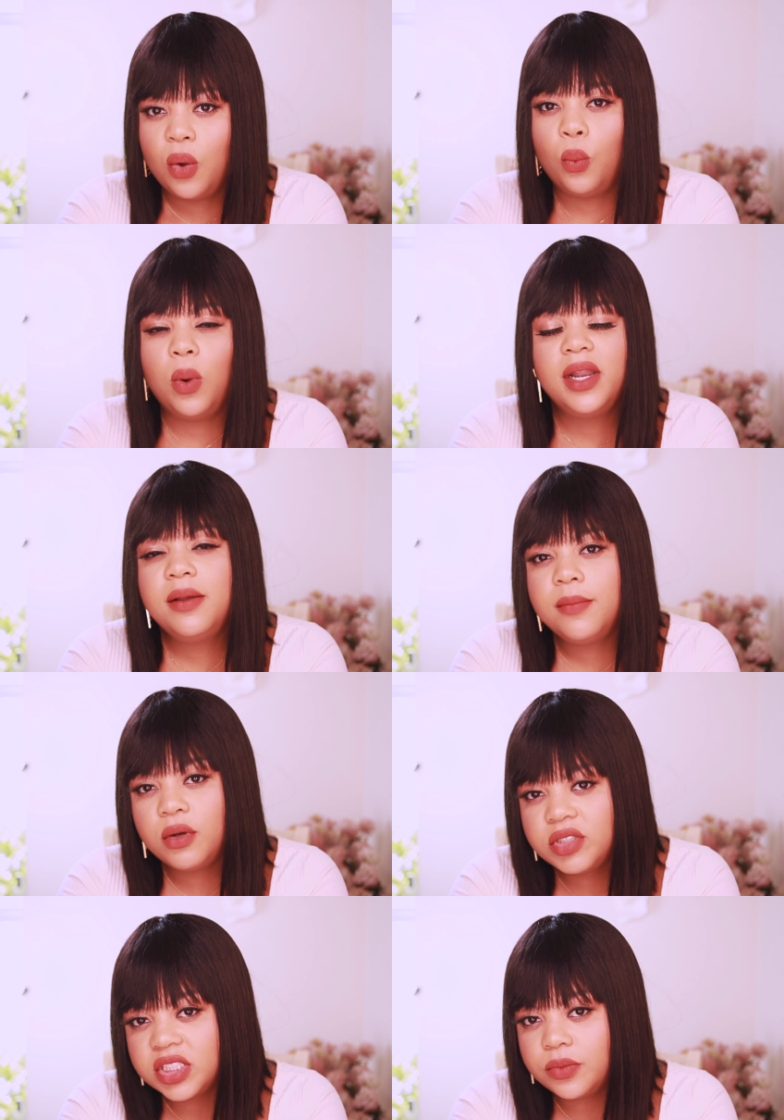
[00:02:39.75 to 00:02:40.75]
What
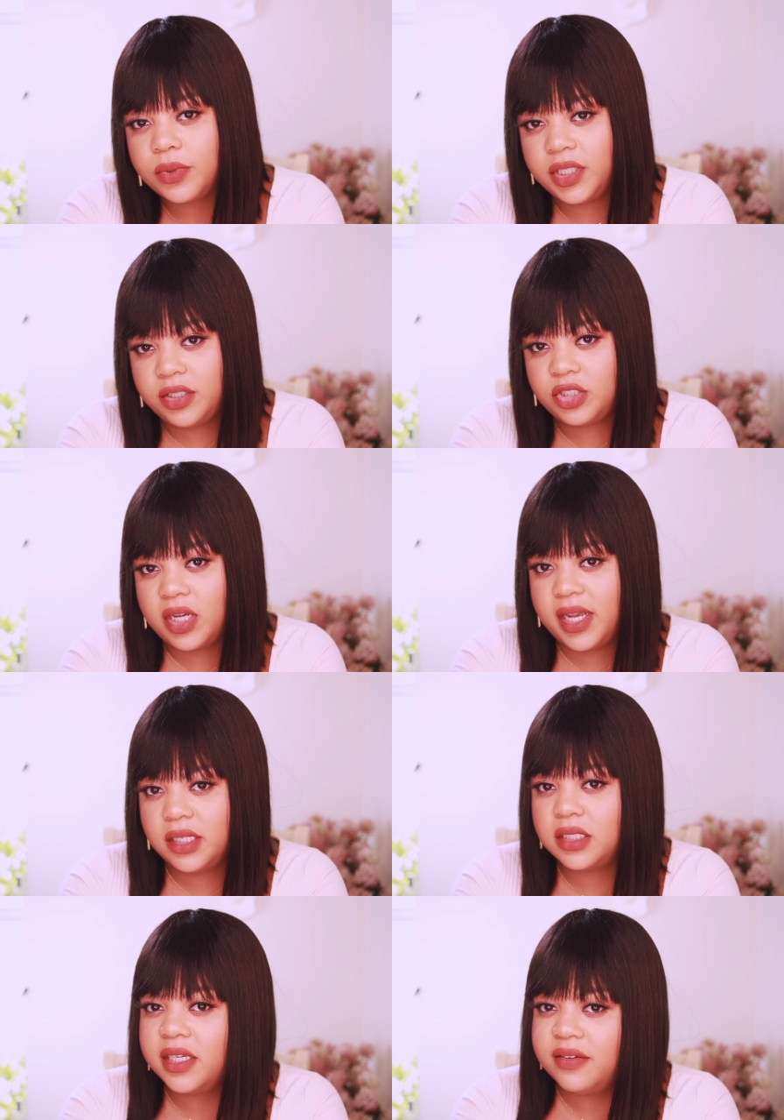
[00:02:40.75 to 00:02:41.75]
emotion were you trying
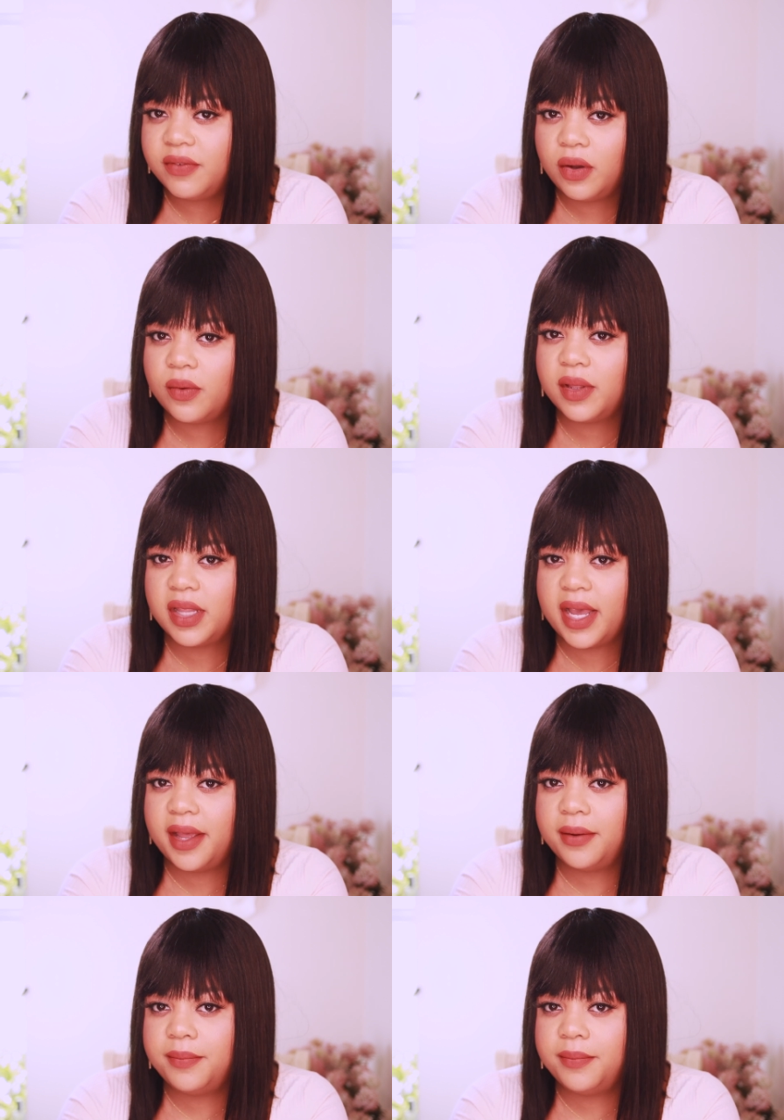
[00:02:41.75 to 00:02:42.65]
to evoke with that?